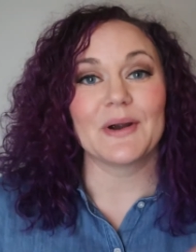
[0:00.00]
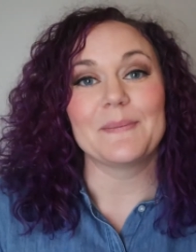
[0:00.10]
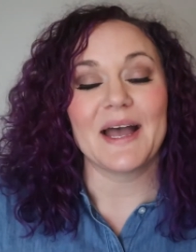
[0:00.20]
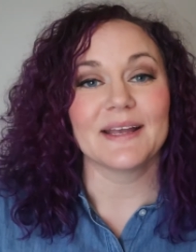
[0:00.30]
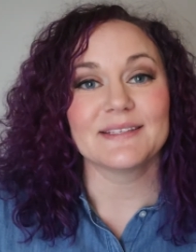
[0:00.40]
were
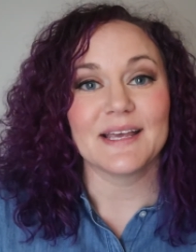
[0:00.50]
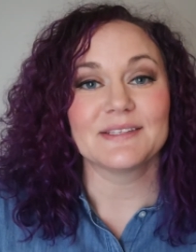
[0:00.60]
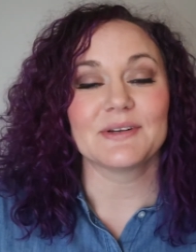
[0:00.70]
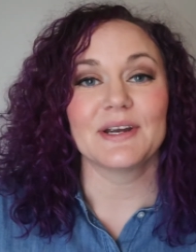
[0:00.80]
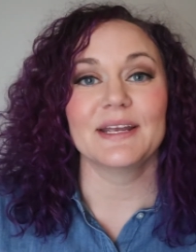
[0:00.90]
my
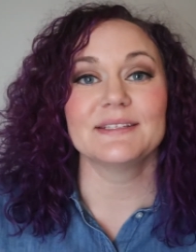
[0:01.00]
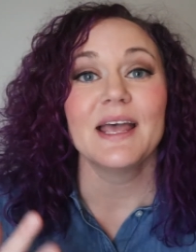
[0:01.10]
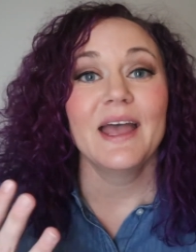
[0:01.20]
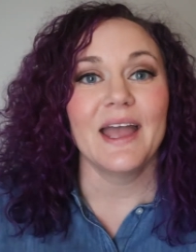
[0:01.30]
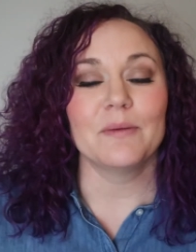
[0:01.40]
accessories
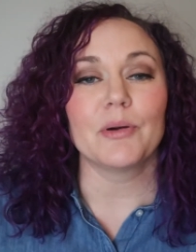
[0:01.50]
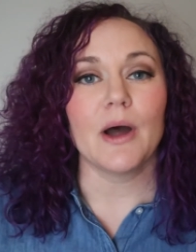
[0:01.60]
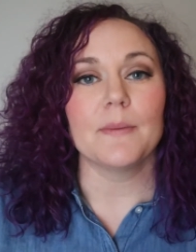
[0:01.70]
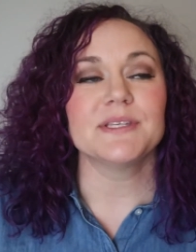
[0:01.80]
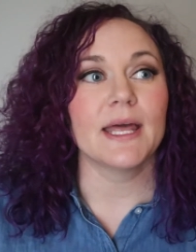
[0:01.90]
and
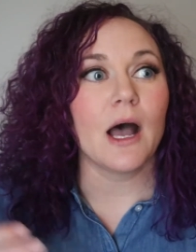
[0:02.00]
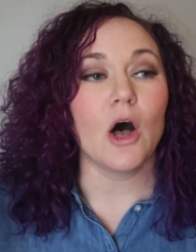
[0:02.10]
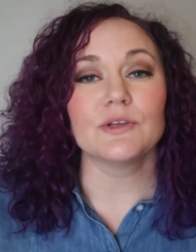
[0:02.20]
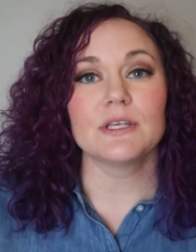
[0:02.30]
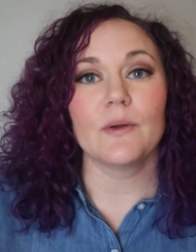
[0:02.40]
props. And I
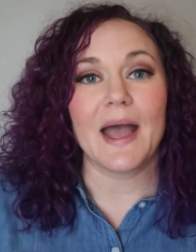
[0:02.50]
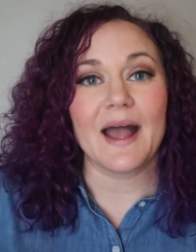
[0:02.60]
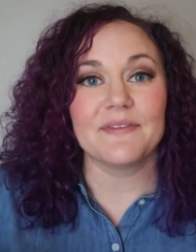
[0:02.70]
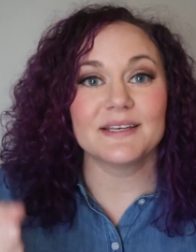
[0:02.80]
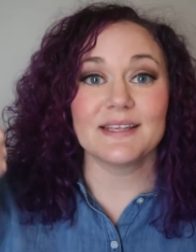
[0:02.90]
also
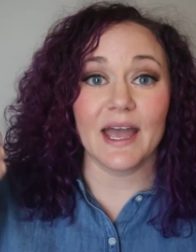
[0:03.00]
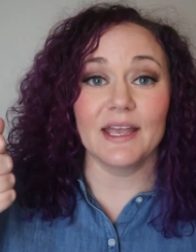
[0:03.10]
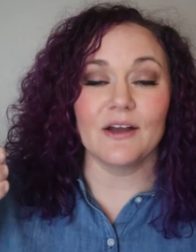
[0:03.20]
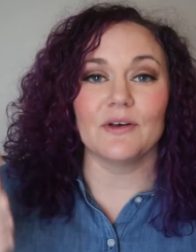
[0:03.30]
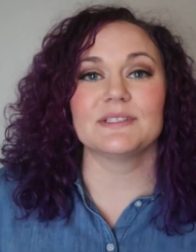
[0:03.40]
had this
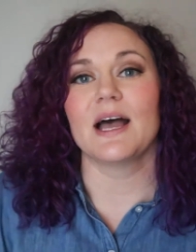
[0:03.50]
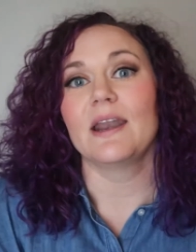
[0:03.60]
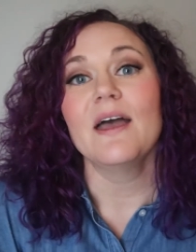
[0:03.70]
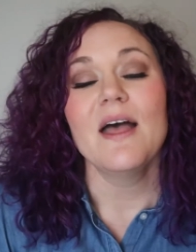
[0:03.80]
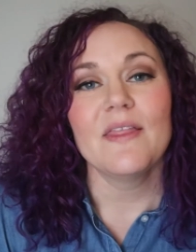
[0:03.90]
Hey Y'all
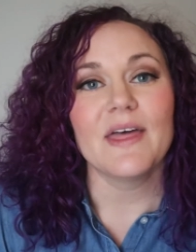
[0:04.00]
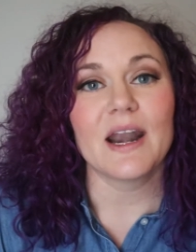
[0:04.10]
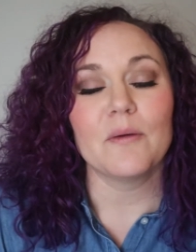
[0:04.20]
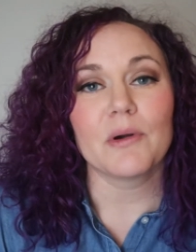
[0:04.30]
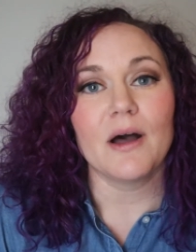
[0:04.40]
sign
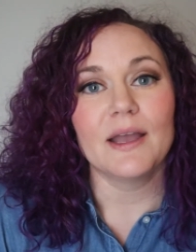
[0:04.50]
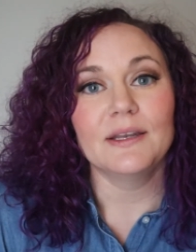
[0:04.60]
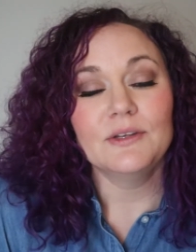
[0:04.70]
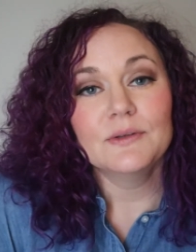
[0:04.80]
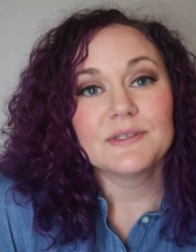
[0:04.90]
that I brought
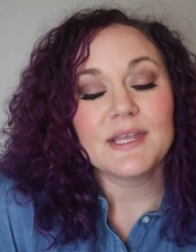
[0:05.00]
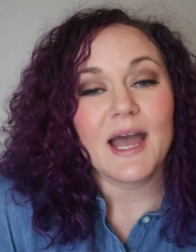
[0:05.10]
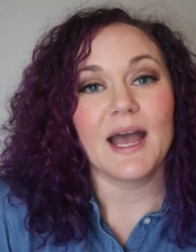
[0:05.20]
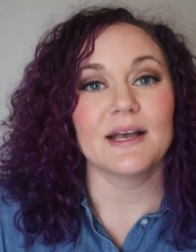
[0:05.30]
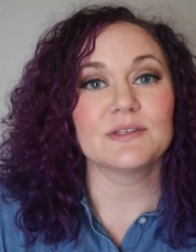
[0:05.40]
and used
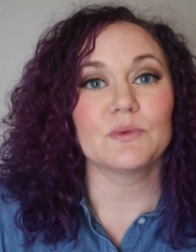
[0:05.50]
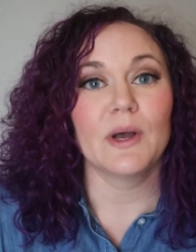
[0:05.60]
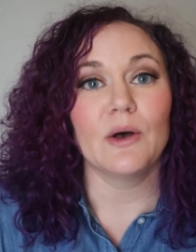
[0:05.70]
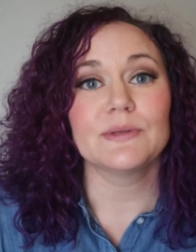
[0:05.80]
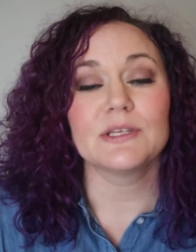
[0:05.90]
that as
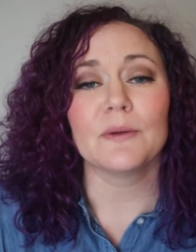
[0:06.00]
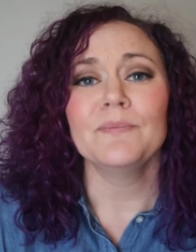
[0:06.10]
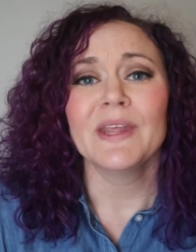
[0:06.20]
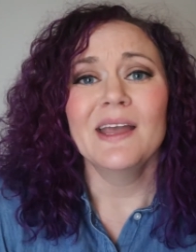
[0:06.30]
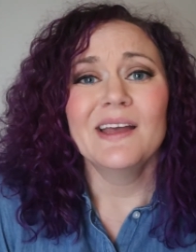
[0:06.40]
well. So
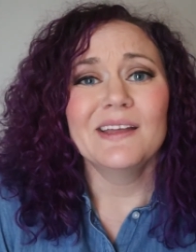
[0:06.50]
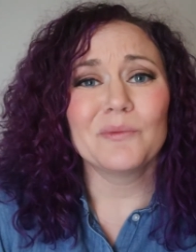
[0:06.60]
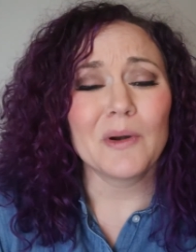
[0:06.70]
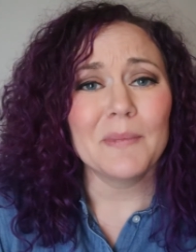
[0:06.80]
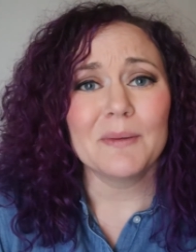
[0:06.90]

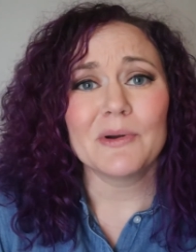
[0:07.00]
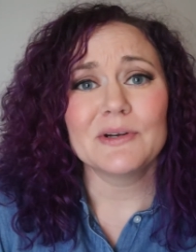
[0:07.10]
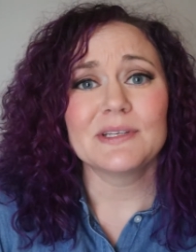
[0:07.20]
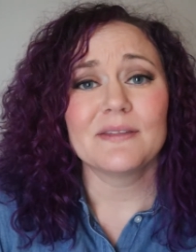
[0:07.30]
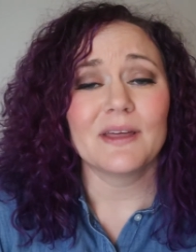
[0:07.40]

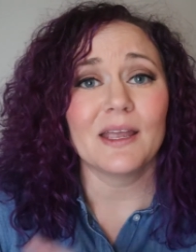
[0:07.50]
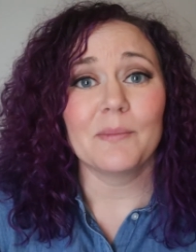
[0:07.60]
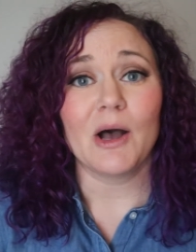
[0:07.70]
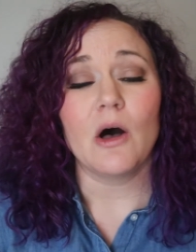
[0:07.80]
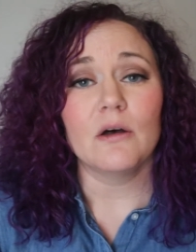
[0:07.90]
remember to think
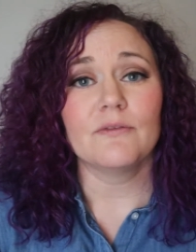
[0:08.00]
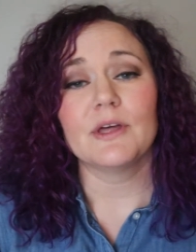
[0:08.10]
about all of